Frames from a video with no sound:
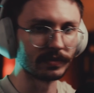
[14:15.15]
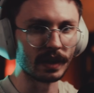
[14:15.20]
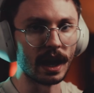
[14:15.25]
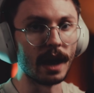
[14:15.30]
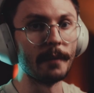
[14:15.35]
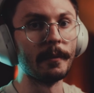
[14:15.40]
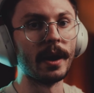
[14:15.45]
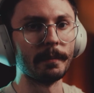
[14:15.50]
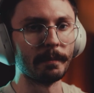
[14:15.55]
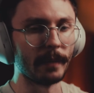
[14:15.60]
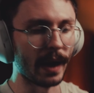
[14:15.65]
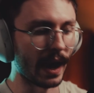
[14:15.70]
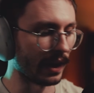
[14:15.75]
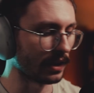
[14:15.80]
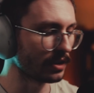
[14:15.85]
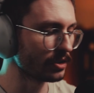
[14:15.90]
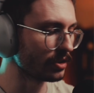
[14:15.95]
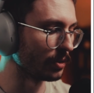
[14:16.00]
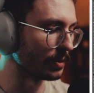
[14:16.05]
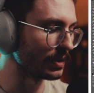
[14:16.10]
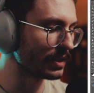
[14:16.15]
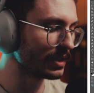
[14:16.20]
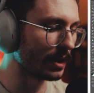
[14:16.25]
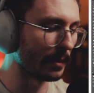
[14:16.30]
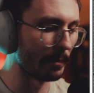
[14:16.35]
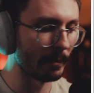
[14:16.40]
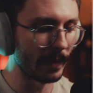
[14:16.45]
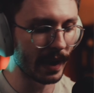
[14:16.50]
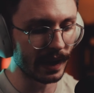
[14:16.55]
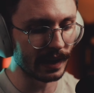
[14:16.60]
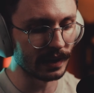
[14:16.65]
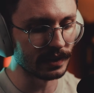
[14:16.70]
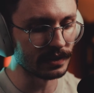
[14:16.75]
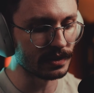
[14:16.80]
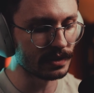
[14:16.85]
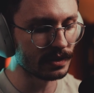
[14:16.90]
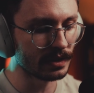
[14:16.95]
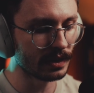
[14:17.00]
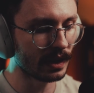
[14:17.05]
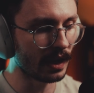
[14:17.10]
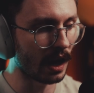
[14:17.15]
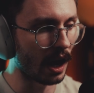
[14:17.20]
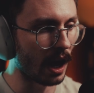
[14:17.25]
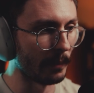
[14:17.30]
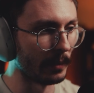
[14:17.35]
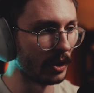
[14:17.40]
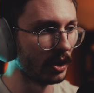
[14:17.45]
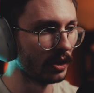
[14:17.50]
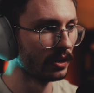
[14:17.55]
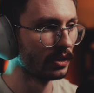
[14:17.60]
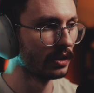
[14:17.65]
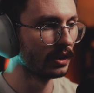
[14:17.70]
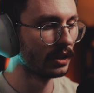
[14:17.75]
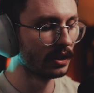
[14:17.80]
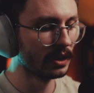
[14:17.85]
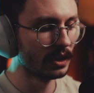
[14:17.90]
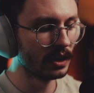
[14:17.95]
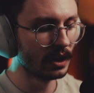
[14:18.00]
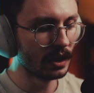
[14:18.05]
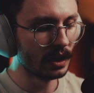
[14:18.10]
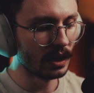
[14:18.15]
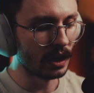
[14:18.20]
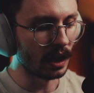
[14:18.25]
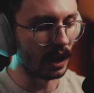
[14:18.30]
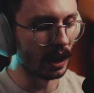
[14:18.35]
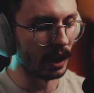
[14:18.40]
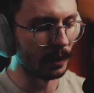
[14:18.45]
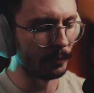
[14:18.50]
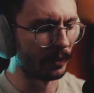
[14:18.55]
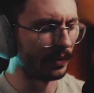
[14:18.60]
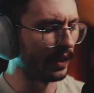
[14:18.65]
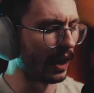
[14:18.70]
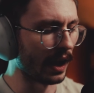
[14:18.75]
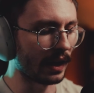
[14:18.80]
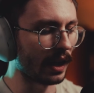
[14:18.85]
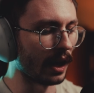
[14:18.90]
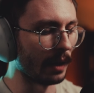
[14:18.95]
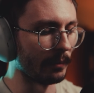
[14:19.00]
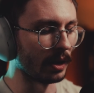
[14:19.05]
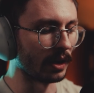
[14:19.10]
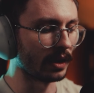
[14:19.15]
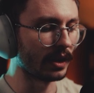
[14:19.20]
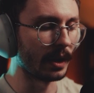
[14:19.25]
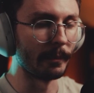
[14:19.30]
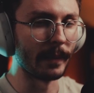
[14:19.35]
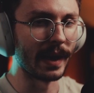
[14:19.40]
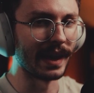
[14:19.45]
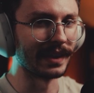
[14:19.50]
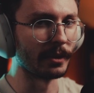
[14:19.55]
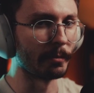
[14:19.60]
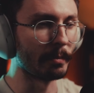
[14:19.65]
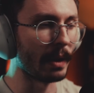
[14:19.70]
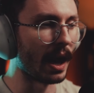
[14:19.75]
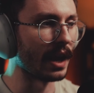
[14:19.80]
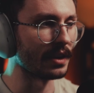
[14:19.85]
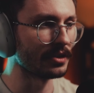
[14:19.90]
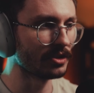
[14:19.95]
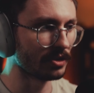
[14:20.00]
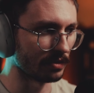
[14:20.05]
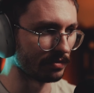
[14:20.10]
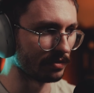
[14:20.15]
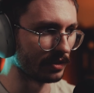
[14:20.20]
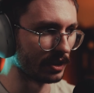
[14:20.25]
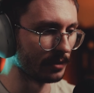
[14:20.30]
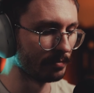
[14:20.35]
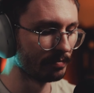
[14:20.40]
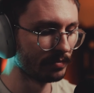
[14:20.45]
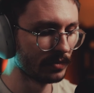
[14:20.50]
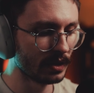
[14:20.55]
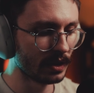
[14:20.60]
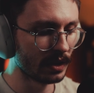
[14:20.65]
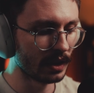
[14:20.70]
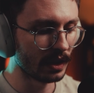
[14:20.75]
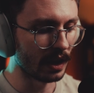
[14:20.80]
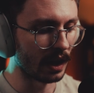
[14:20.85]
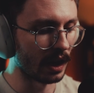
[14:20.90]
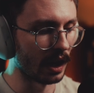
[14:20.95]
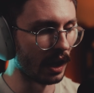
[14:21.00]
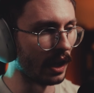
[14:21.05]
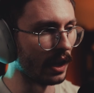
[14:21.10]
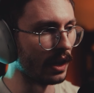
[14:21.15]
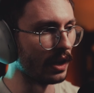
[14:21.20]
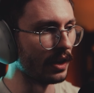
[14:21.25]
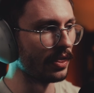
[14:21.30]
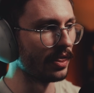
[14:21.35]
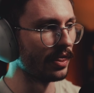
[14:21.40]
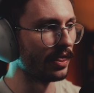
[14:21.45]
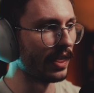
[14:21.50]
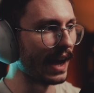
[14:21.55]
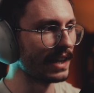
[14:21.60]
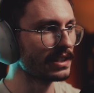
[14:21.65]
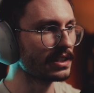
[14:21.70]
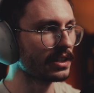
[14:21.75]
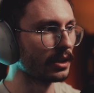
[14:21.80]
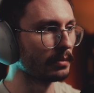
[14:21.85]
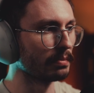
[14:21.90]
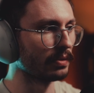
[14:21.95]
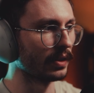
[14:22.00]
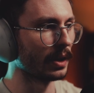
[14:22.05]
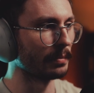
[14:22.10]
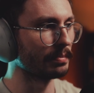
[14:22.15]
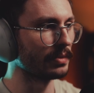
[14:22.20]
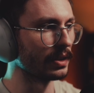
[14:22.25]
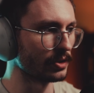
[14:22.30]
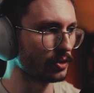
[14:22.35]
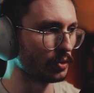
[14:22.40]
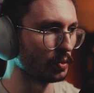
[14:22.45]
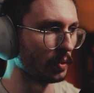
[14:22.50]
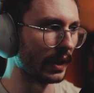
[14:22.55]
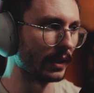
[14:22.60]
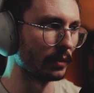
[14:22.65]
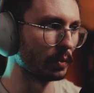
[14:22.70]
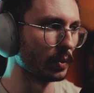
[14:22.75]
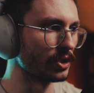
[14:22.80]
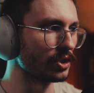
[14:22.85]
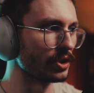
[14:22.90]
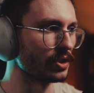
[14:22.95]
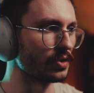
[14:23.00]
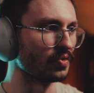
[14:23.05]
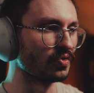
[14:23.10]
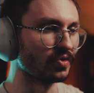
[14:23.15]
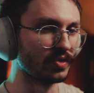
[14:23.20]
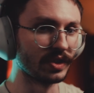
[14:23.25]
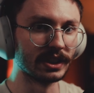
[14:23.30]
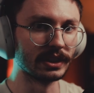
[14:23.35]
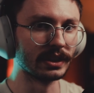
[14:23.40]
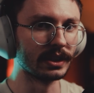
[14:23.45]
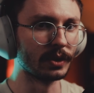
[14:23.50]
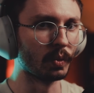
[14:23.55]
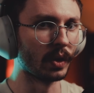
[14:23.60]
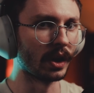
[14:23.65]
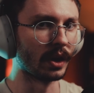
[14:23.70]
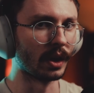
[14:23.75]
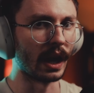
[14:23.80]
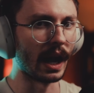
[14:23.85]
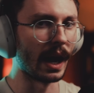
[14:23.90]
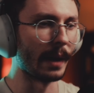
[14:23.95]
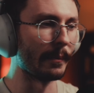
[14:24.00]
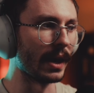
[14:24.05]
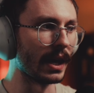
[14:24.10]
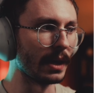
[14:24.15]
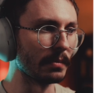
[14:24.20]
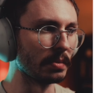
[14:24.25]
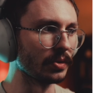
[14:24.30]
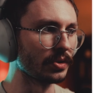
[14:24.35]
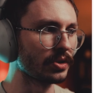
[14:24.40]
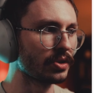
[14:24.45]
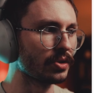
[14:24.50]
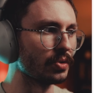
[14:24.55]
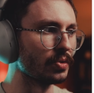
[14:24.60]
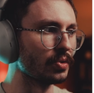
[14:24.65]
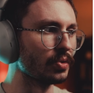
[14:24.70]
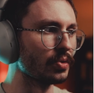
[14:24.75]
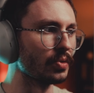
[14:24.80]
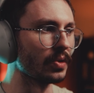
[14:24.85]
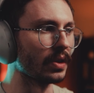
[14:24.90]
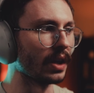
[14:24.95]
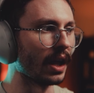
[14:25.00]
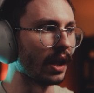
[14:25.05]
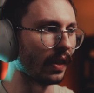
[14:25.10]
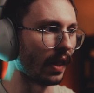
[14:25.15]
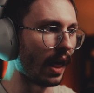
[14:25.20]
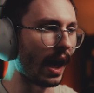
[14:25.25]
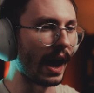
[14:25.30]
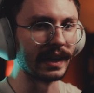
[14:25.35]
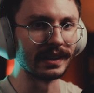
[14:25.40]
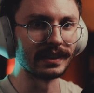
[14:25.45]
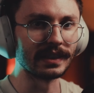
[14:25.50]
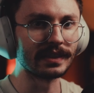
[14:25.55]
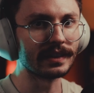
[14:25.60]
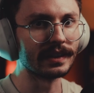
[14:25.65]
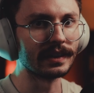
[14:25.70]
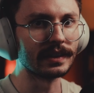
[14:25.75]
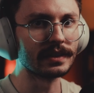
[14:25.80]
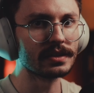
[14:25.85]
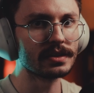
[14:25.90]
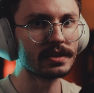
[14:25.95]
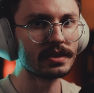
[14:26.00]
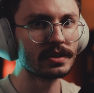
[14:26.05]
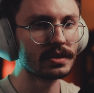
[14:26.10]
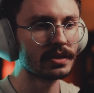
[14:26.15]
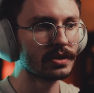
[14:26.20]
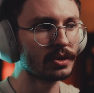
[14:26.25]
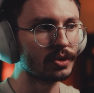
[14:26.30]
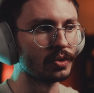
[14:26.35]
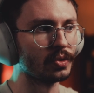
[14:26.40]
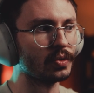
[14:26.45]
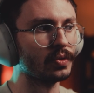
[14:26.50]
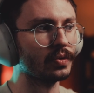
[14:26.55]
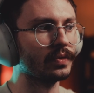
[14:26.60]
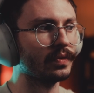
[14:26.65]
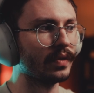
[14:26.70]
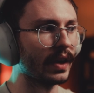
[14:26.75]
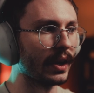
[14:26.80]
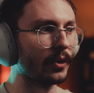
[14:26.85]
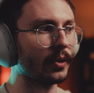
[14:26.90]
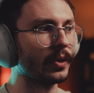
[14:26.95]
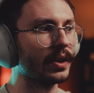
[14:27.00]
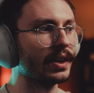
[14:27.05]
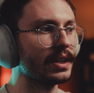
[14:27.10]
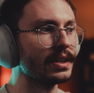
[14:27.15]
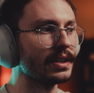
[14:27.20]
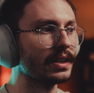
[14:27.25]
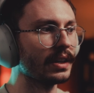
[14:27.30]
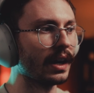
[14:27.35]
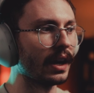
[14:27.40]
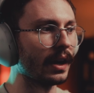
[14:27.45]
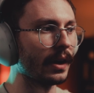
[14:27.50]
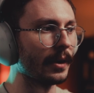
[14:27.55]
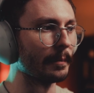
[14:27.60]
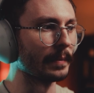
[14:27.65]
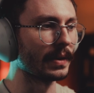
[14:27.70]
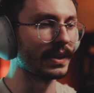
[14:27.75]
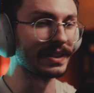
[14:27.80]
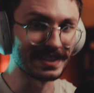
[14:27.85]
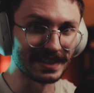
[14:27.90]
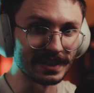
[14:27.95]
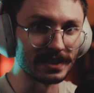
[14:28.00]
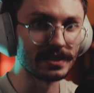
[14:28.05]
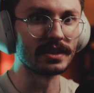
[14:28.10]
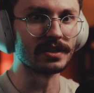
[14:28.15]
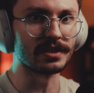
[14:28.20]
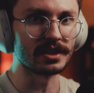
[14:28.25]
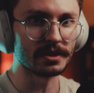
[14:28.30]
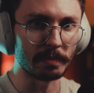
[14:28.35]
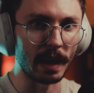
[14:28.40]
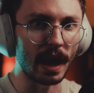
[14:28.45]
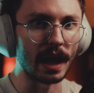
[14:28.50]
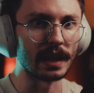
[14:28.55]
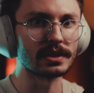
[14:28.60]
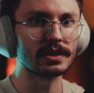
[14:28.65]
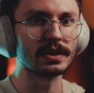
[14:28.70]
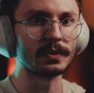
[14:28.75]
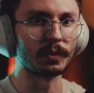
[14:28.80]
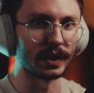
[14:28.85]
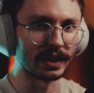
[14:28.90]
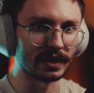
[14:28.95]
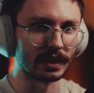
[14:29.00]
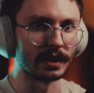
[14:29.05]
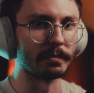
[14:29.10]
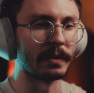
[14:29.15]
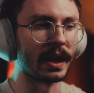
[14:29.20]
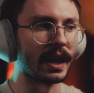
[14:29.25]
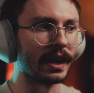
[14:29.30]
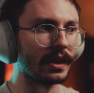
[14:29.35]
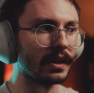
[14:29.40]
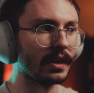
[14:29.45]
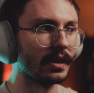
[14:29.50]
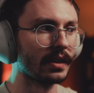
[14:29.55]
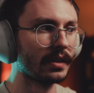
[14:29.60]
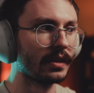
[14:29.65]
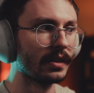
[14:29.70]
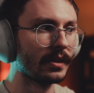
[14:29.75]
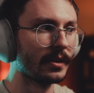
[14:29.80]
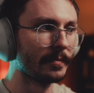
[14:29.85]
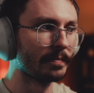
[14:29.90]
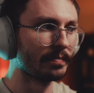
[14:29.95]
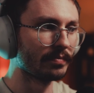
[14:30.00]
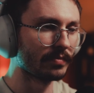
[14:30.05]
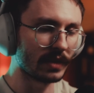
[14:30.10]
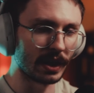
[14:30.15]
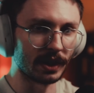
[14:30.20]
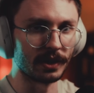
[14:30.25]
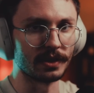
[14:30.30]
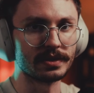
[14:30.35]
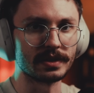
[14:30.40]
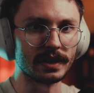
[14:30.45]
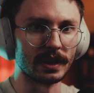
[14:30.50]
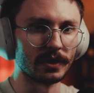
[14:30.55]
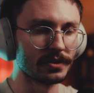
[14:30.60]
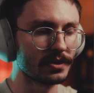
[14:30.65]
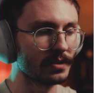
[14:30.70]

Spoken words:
on Mac, so it's command comma, command apostrophe. That's going to bring up this grid, which is really where I'm able to align things to very consistent spots within my carousels.